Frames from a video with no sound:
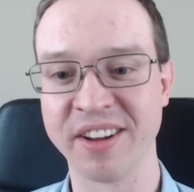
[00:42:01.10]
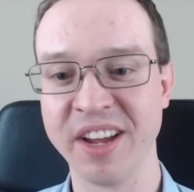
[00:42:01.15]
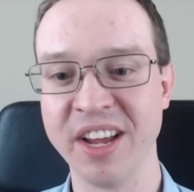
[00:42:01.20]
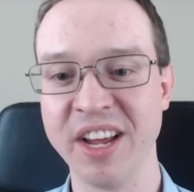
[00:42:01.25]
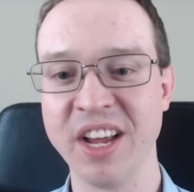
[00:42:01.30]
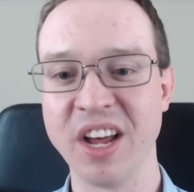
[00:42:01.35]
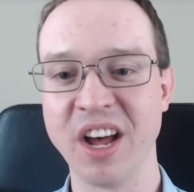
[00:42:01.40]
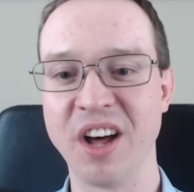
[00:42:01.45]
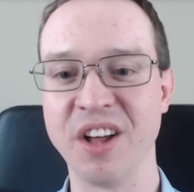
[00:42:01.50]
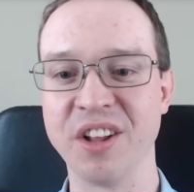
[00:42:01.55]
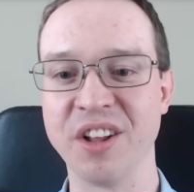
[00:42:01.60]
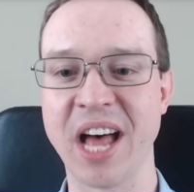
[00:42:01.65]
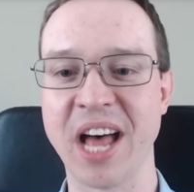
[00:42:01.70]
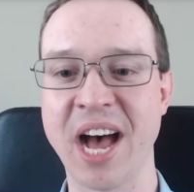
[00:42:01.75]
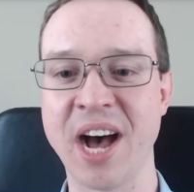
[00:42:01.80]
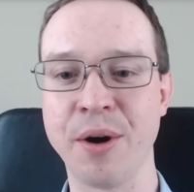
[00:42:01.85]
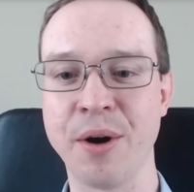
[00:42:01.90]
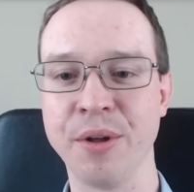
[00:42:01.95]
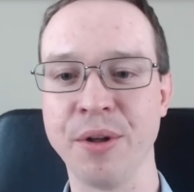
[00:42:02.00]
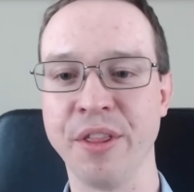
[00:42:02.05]

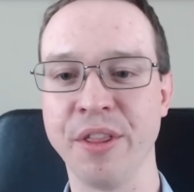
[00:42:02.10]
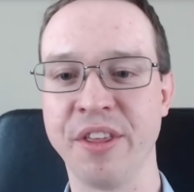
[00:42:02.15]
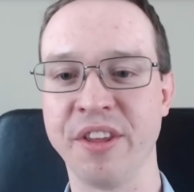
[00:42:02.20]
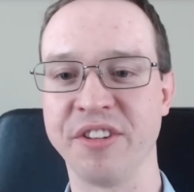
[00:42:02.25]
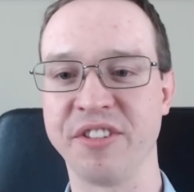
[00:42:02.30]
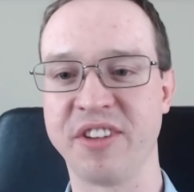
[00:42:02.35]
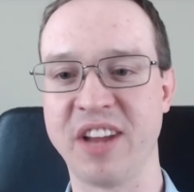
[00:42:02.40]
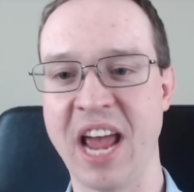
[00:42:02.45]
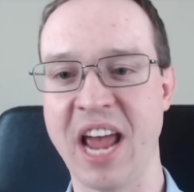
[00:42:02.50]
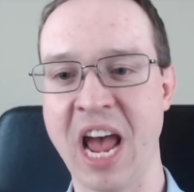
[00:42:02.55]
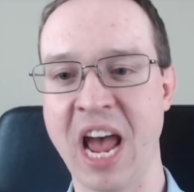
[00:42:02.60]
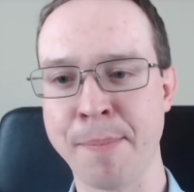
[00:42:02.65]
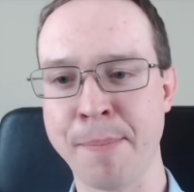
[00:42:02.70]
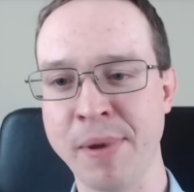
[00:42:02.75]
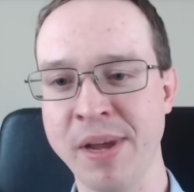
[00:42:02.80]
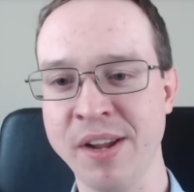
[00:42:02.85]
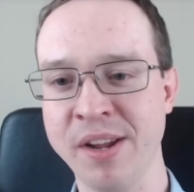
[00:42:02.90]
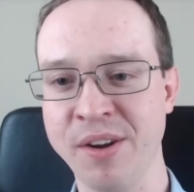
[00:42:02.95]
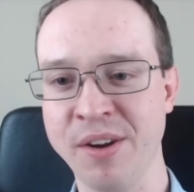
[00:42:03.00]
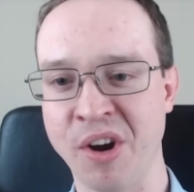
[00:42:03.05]
allow this to
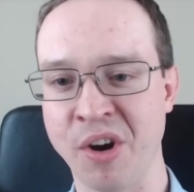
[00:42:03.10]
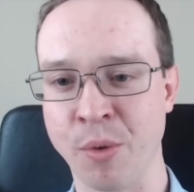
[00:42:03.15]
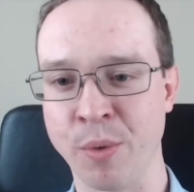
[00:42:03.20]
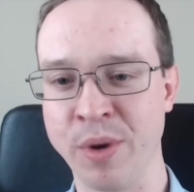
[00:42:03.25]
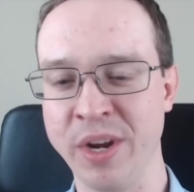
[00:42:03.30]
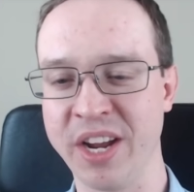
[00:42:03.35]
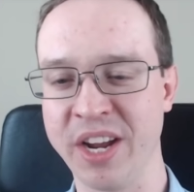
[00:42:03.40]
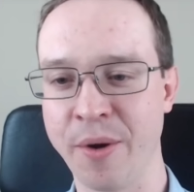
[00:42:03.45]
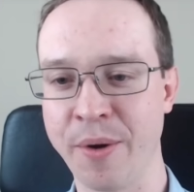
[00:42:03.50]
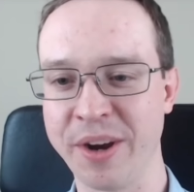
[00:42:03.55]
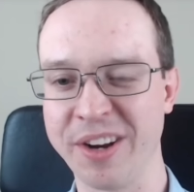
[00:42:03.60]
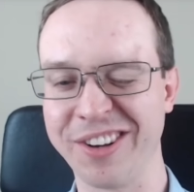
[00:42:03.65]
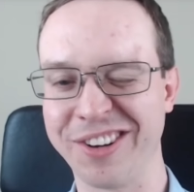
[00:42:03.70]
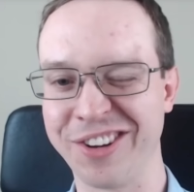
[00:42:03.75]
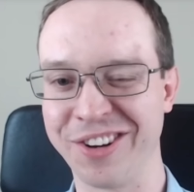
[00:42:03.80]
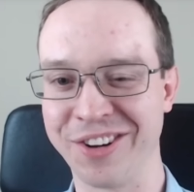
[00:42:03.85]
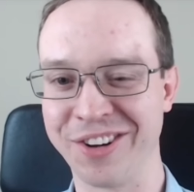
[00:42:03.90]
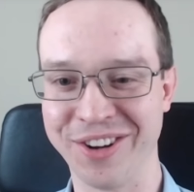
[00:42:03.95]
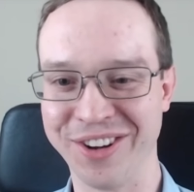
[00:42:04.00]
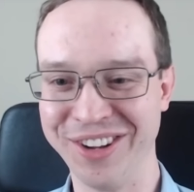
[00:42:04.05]
happen? Are we going
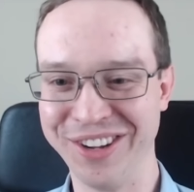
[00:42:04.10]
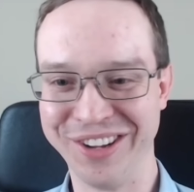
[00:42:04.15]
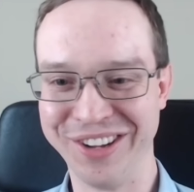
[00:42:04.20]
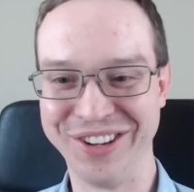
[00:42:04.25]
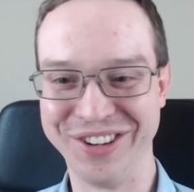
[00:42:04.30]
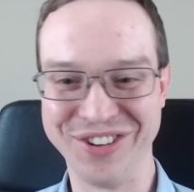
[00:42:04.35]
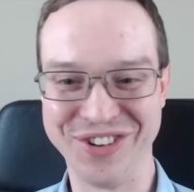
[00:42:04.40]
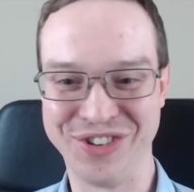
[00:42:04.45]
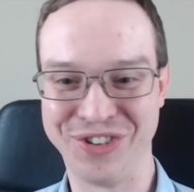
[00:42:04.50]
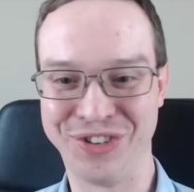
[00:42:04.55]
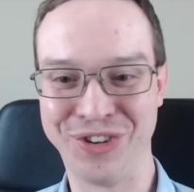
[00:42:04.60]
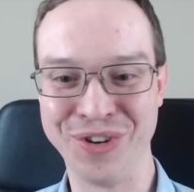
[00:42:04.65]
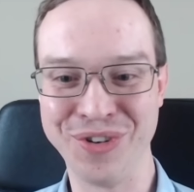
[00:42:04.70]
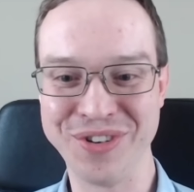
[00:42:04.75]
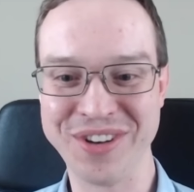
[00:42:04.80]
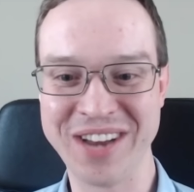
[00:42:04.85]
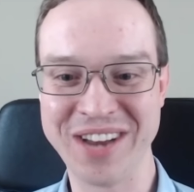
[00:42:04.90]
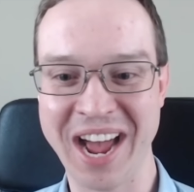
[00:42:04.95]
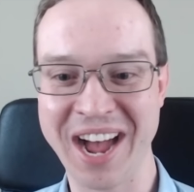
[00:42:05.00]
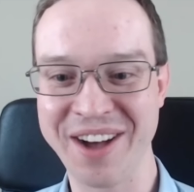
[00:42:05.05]
to shoot
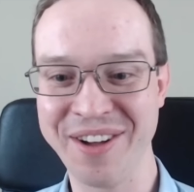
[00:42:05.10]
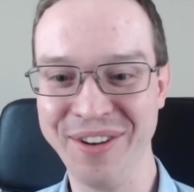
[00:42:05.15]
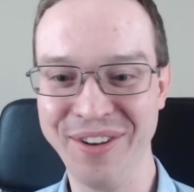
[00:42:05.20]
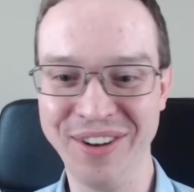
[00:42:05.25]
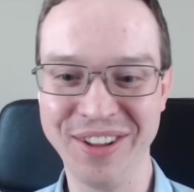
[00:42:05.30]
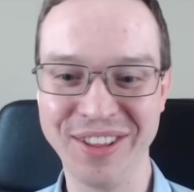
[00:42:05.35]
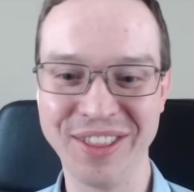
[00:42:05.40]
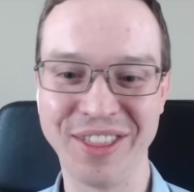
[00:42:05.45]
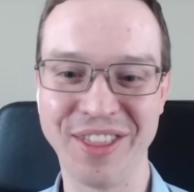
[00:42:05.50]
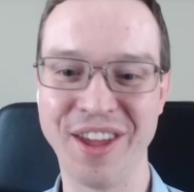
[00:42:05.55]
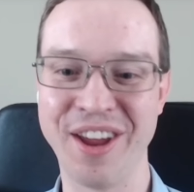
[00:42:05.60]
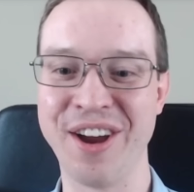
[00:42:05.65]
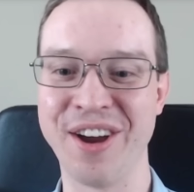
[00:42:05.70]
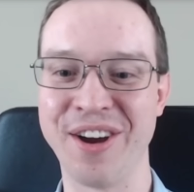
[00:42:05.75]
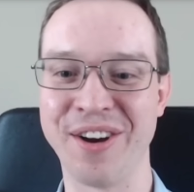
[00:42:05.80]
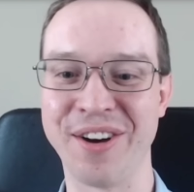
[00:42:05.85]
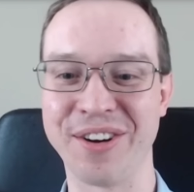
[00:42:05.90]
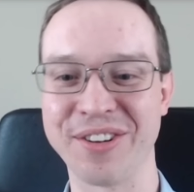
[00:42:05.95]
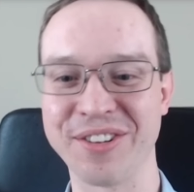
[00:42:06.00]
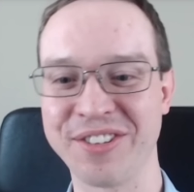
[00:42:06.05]
down
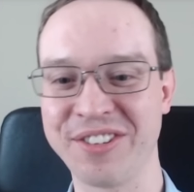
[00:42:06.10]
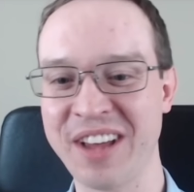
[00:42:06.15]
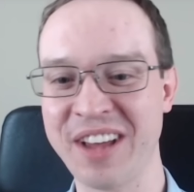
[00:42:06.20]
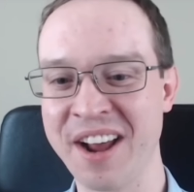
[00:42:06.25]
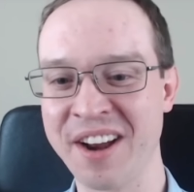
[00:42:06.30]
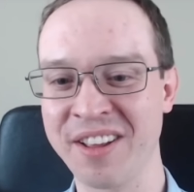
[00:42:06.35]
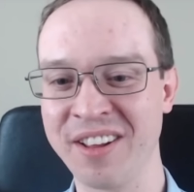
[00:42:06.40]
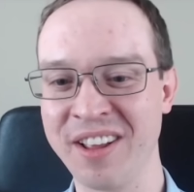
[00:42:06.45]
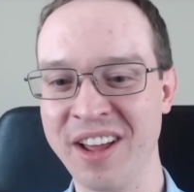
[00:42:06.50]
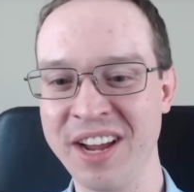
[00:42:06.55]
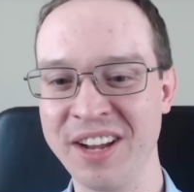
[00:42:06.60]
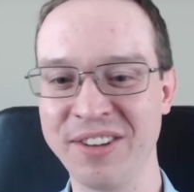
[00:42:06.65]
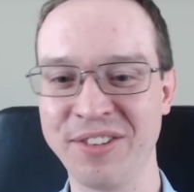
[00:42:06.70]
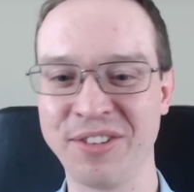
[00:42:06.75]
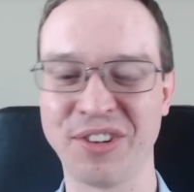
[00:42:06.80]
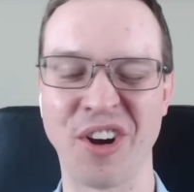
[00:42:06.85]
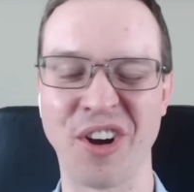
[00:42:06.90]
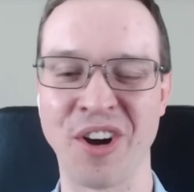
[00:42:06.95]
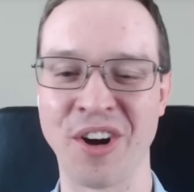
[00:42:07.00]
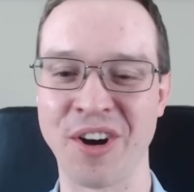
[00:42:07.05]
their satellites?
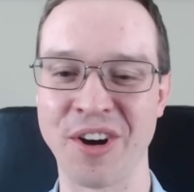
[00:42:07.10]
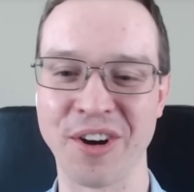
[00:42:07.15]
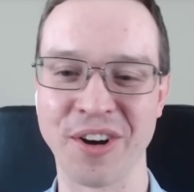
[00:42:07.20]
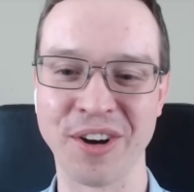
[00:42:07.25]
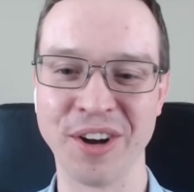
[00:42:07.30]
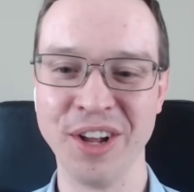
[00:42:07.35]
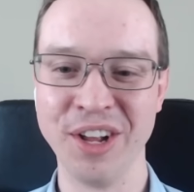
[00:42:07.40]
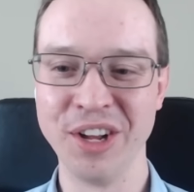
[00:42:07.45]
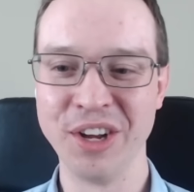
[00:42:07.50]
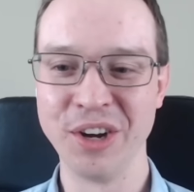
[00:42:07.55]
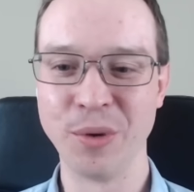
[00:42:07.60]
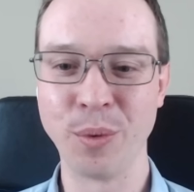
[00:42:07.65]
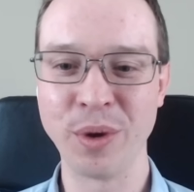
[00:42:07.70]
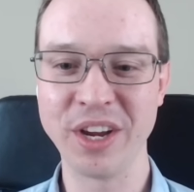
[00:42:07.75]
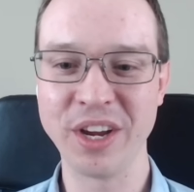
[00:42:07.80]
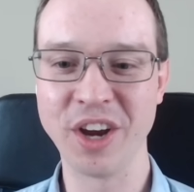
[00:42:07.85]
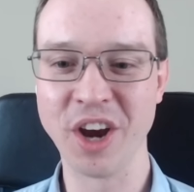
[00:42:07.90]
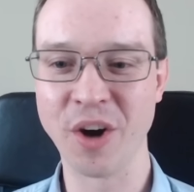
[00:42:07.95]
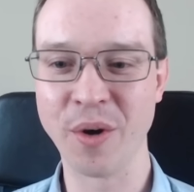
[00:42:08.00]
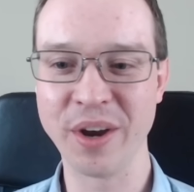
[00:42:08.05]
Are we
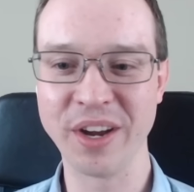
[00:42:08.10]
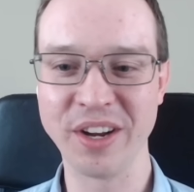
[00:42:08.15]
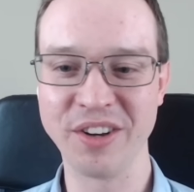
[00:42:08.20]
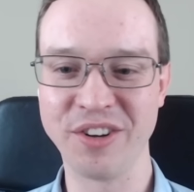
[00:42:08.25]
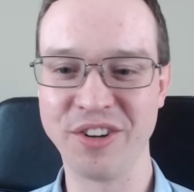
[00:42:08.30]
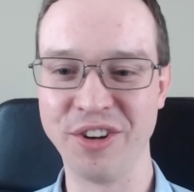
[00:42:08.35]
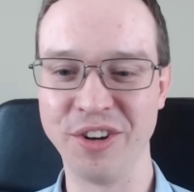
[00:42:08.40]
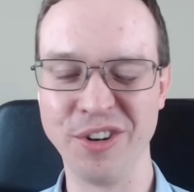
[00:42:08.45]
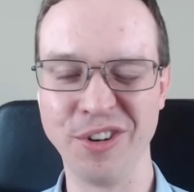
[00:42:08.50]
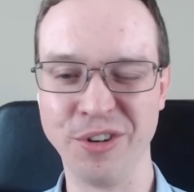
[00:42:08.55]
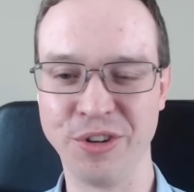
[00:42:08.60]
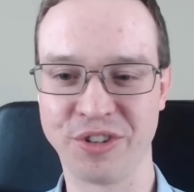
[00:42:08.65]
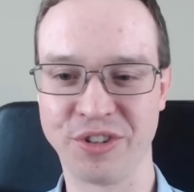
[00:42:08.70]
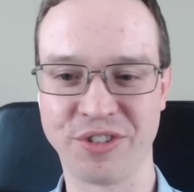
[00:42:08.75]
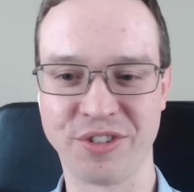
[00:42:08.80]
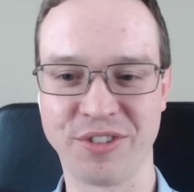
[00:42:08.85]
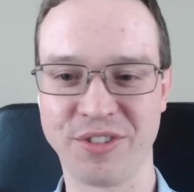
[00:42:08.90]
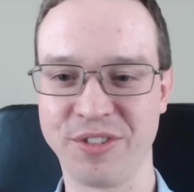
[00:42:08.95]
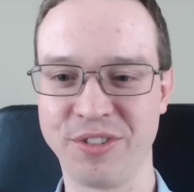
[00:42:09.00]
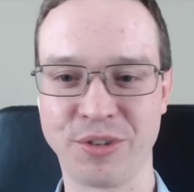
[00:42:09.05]
going to just
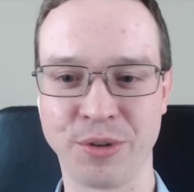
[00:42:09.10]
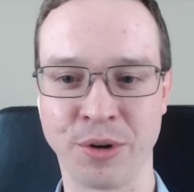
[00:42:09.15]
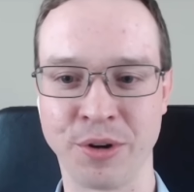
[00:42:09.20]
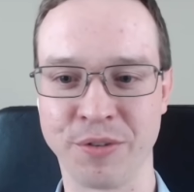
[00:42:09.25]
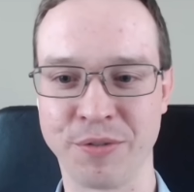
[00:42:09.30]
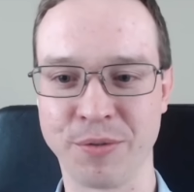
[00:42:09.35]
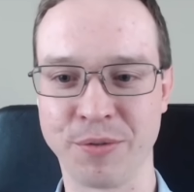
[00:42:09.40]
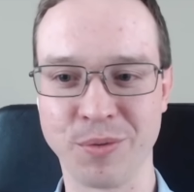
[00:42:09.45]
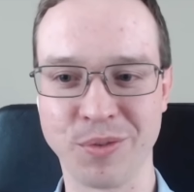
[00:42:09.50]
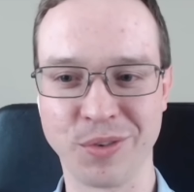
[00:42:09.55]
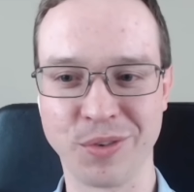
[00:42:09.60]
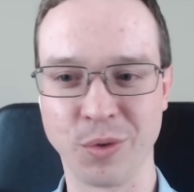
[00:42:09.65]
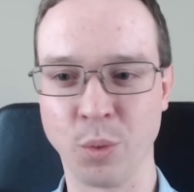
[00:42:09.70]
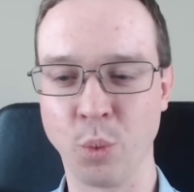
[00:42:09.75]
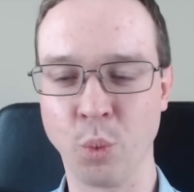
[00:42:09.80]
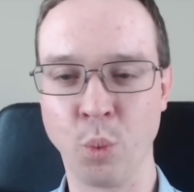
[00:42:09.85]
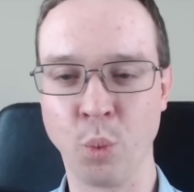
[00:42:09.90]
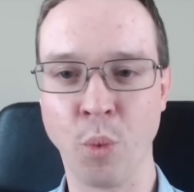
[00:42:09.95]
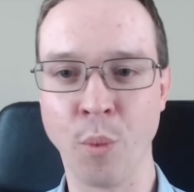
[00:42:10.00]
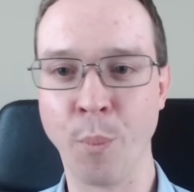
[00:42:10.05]
sort of
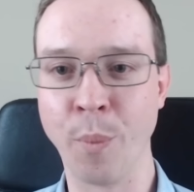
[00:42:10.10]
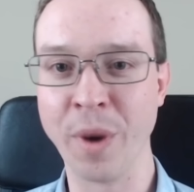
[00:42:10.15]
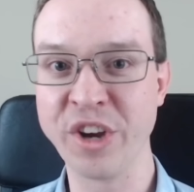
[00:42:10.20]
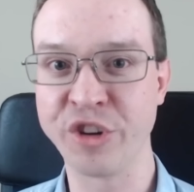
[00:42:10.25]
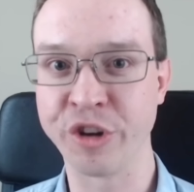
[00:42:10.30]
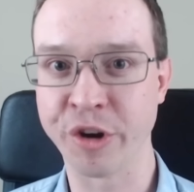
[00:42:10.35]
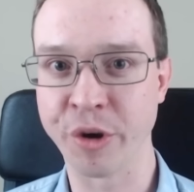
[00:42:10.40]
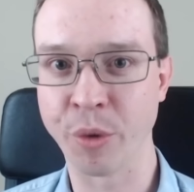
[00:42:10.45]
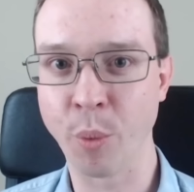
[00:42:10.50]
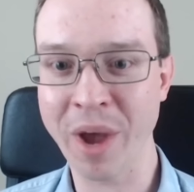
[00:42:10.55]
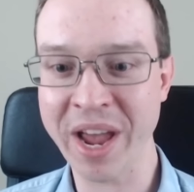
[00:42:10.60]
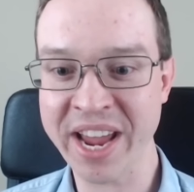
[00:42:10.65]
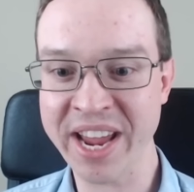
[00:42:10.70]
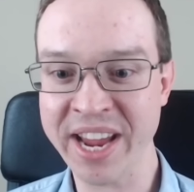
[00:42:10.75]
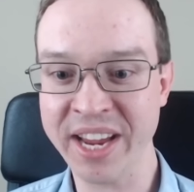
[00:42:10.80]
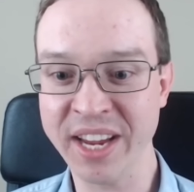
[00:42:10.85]
wish it away?